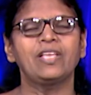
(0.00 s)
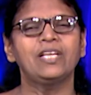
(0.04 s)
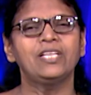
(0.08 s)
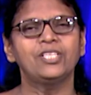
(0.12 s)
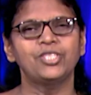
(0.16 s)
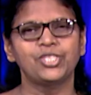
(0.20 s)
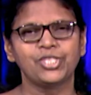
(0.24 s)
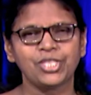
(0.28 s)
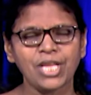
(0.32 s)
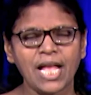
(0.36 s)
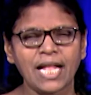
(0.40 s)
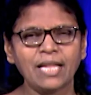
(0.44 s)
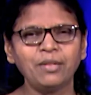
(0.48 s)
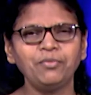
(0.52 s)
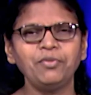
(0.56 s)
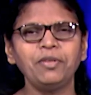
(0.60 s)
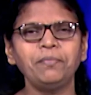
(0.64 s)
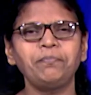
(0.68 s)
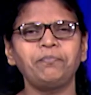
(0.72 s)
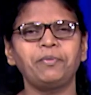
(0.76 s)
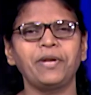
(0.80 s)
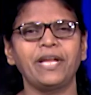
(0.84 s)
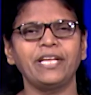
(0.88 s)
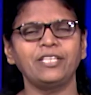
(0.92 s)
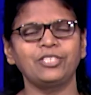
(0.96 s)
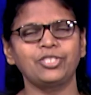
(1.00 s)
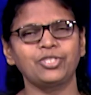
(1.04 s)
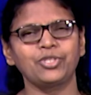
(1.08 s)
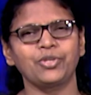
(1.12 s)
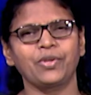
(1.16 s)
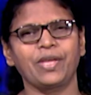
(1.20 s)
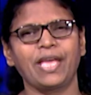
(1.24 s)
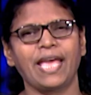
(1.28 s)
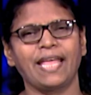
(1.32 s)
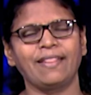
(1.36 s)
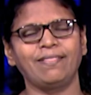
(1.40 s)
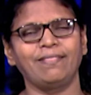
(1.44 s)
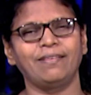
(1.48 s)
Shall we pray
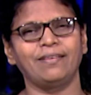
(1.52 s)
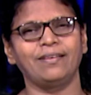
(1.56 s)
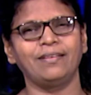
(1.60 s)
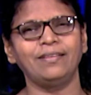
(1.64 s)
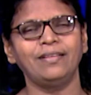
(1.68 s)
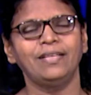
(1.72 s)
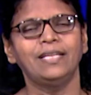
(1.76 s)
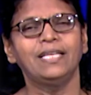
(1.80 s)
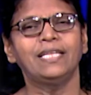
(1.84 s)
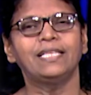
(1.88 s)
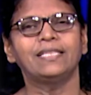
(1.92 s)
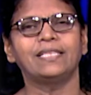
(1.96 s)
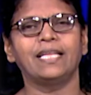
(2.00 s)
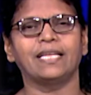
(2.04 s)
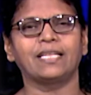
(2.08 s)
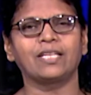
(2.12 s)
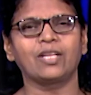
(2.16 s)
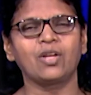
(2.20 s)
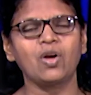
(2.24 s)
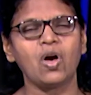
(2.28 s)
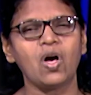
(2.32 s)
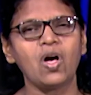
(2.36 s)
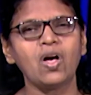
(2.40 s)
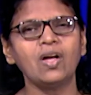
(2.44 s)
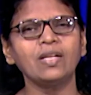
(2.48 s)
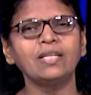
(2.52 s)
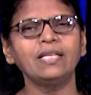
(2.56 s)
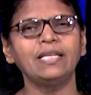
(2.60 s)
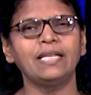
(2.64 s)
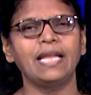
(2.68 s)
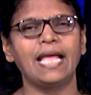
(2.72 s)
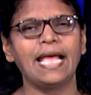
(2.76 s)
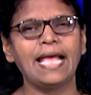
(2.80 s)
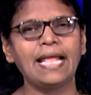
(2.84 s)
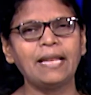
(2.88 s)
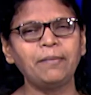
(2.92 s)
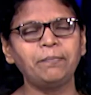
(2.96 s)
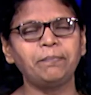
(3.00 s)
together that God will
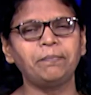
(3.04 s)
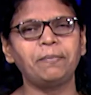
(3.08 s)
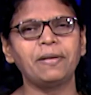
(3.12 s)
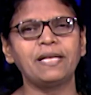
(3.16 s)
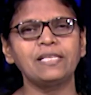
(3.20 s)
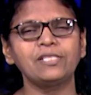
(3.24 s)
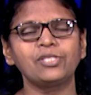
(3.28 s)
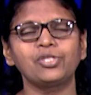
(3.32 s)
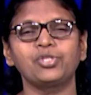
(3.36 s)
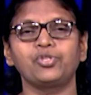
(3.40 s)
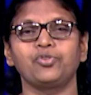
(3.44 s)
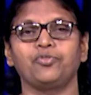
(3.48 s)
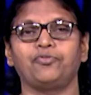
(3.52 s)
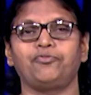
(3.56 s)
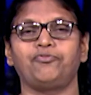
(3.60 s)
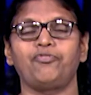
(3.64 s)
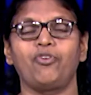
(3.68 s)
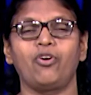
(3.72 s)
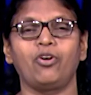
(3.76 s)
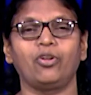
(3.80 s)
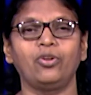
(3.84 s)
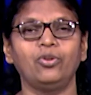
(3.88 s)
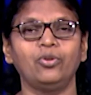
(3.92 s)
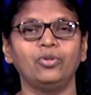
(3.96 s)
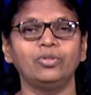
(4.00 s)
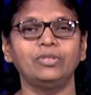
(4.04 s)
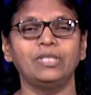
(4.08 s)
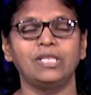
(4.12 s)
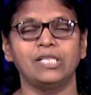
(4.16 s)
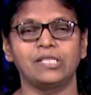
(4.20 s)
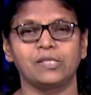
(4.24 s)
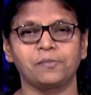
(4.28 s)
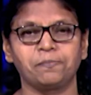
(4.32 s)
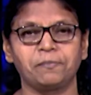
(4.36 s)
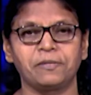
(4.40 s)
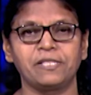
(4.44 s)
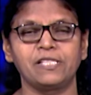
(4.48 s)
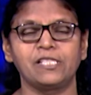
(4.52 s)
help us to follow
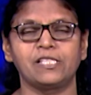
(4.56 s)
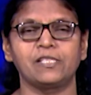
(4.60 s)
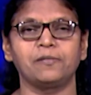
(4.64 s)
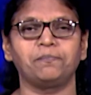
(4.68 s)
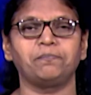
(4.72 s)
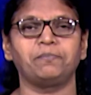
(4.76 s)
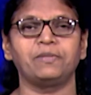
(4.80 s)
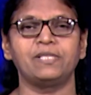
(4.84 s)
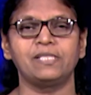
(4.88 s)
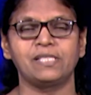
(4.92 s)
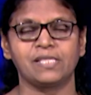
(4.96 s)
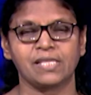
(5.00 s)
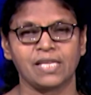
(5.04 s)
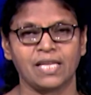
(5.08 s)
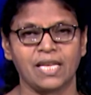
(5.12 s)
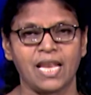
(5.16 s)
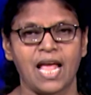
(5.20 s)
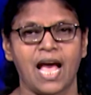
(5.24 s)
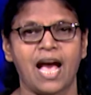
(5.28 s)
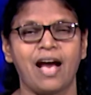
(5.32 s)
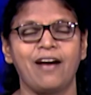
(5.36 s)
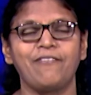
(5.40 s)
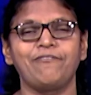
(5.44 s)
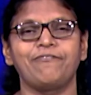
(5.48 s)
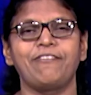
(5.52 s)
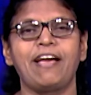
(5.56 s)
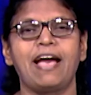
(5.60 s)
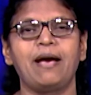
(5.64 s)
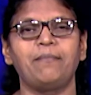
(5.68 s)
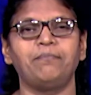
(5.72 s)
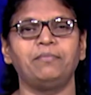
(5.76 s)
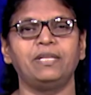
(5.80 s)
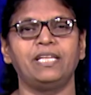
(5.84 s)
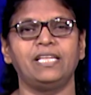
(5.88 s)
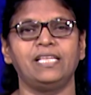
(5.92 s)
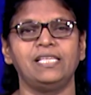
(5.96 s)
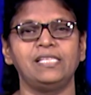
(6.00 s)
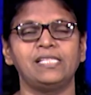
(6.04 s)
these principles in our
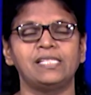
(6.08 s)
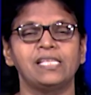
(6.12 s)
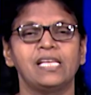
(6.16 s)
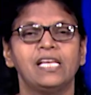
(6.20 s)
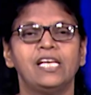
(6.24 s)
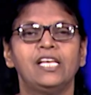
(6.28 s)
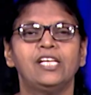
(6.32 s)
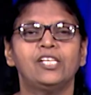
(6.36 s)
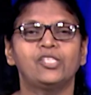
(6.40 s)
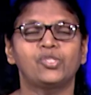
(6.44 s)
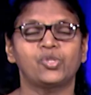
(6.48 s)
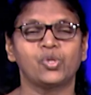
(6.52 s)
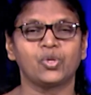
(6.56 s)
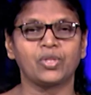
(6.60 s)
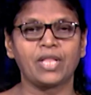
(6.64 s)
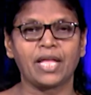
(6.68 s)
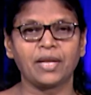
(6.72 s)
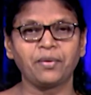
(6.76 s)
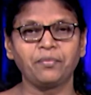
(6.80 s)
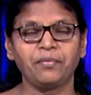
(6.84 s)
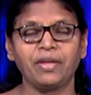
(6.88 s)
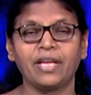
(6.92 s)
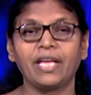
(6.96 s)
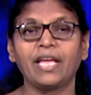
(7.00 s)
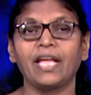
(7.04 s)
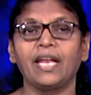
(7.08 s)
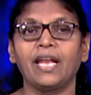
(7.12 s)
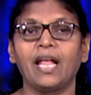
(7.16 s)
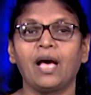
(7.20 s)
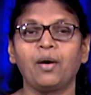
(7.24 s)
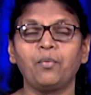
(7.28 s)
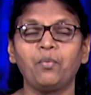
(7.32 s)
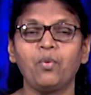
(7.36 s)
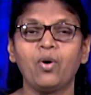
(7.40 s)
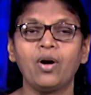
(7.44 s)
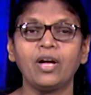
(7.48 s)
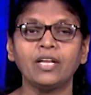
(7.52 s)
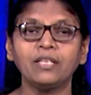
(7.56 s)
families so that we can
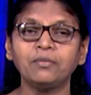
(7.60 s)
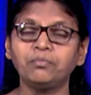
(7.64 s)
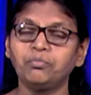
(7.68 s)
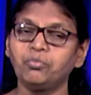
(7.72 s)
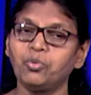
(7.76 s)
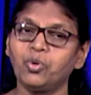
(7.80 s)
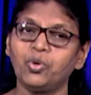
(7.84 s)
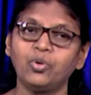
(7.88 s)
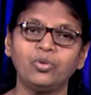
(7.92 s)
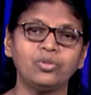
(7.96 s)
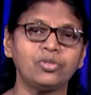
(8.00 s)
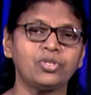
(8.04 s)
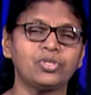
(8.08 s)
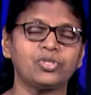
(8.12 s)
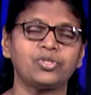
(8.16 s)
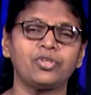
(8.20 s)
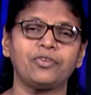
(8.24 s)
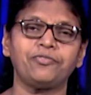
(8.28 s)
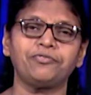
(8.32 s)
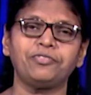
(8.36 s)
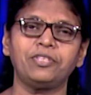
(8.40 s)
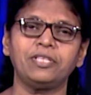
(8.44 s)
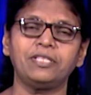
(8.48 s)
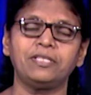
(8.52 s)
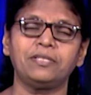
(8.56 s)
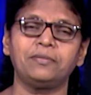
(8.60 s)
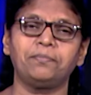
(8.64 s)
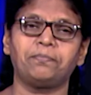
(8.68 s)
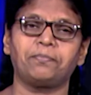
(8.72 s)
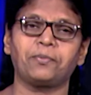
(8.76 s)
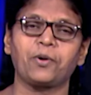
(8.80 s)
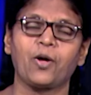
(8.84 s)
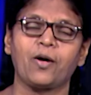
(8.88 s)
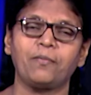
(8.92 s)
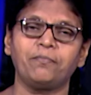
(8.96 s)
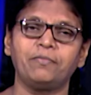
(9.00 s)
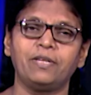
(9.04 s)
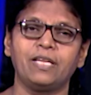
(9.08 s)
avoid most of the
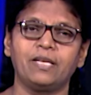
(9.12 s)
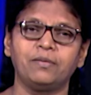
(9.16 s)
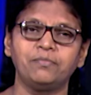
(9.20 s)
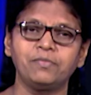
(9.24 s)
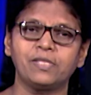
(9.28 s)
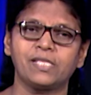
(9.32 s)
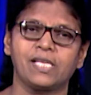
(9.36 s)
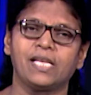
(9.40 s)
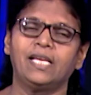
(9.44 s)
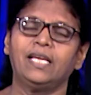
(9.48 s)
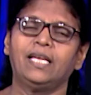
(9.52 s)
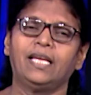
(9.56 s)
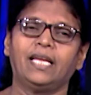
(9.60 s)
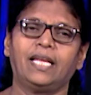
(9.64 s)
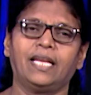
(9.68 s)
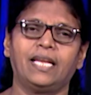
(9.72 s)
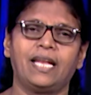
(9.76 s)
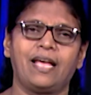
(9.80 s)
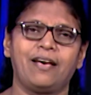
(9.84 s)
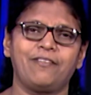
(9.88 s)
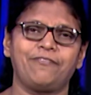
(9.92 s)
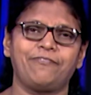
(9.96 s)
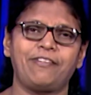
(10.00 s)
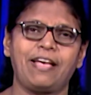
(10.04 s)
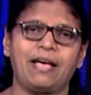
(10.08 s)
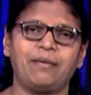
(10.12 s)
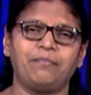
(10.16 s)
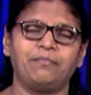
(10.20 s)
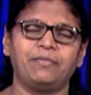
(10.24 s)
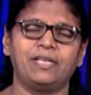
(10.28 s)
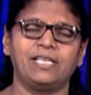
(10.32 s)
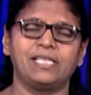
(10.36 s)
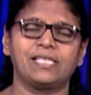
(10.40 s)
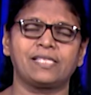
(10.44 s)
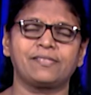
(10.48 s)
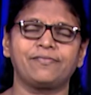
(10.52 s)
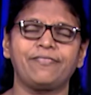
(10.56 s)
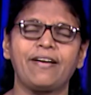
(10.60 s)
problems in our
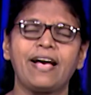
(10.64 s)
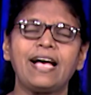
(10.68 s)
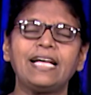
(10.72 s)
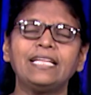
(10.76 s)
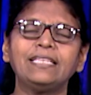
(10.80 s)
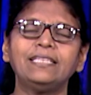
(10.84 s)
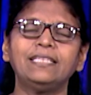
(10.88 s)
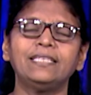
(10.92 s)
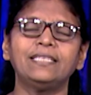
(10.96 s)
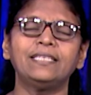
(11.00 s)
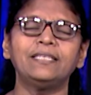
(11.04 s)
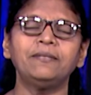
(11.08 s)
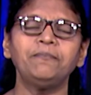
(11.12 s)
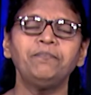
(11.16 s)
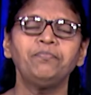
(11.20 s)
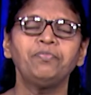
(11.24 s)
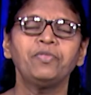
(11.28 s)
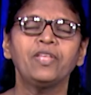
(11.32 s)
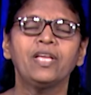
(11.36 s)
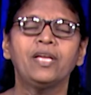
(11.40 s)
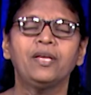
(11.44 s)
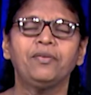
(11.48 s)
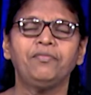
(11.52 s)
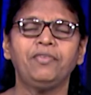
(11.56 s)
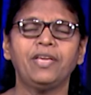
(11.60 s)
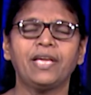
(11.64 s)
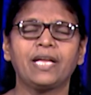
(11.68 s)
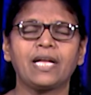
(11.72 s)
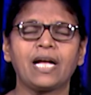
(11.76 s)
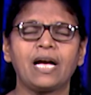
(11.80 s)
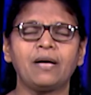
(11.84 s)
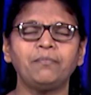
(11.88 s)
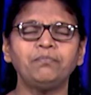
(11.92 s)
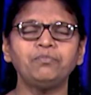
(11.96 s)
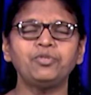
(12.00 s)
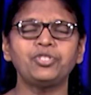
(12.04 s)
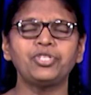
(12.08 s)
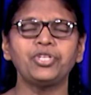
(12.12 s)
families? Father, we
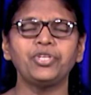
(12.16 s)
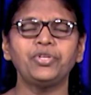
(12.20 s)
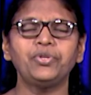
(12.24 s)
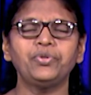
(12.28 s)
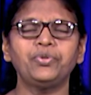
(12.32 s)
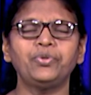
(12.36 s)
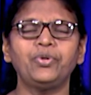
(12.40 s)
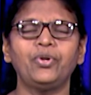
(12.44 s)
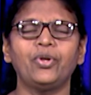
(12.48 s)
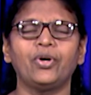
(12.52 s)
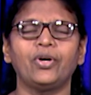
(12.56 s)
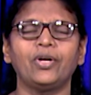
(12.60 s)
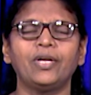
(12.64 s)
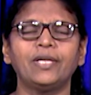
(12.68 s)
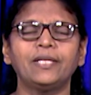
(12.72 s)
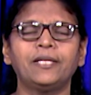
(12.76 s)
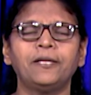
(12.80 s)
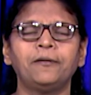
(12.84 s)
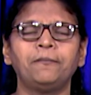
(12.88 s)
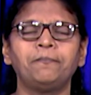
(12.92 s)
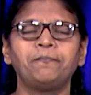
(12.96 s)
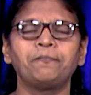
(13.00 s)
come to you, Lord.